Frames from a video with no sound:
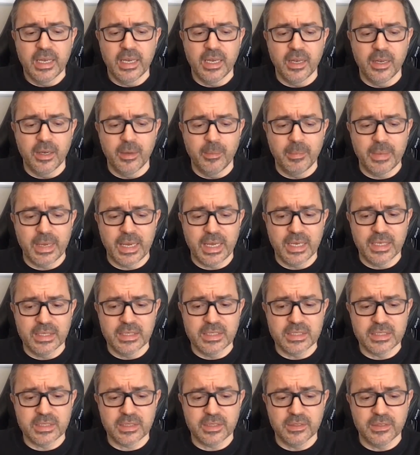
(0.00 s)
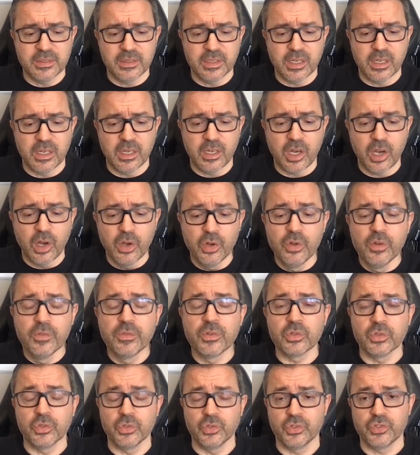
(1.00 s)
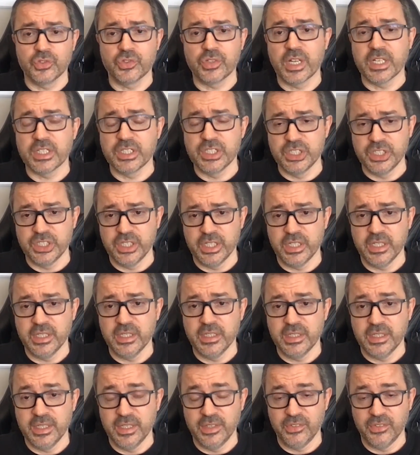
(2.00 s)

And our overall strategy